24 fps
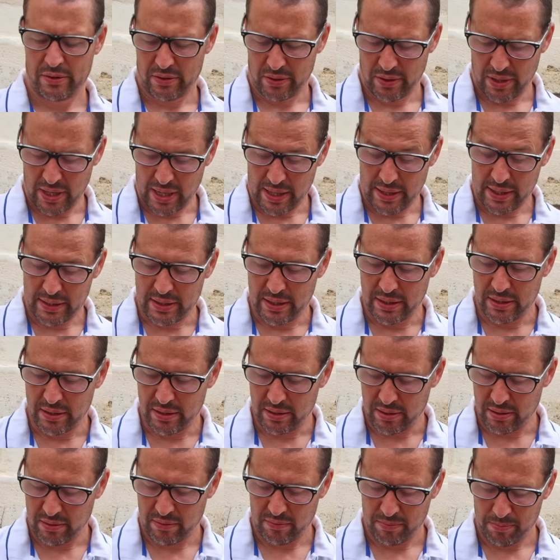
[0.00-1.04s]
So yeah, this
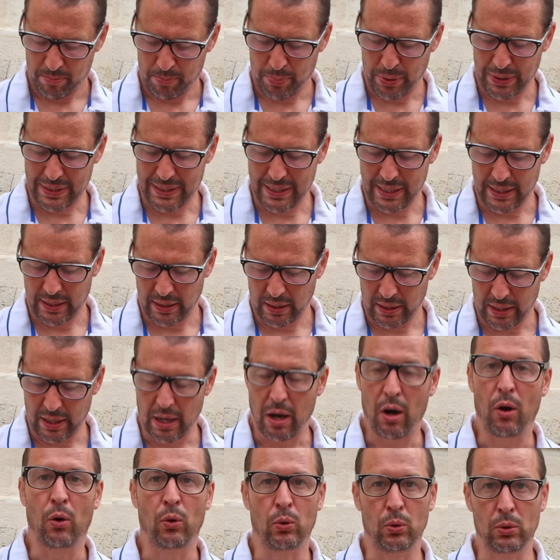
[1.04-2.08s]
is particularly
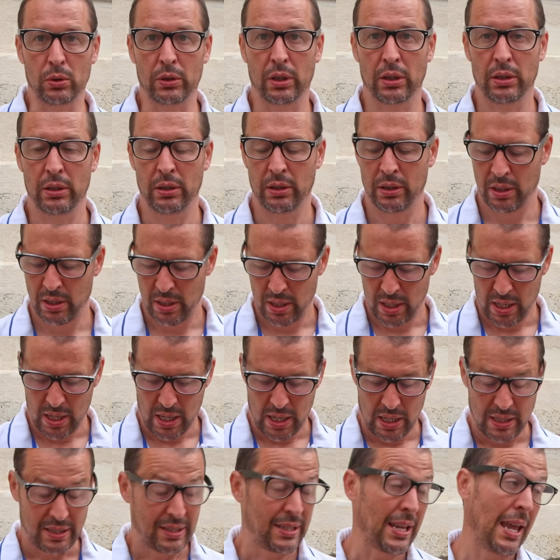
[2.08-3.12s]
old.
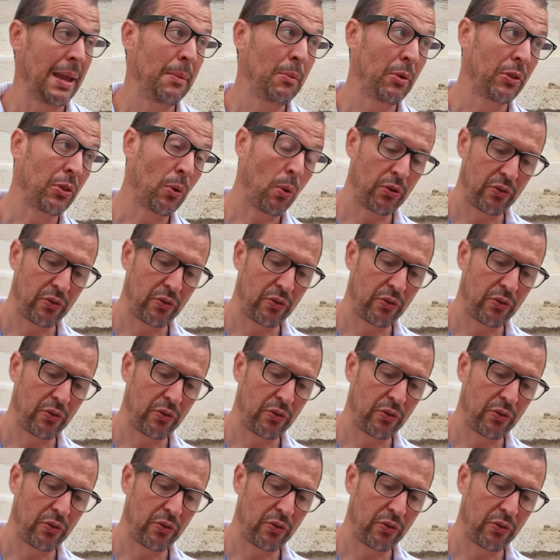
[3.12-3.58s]
Same with the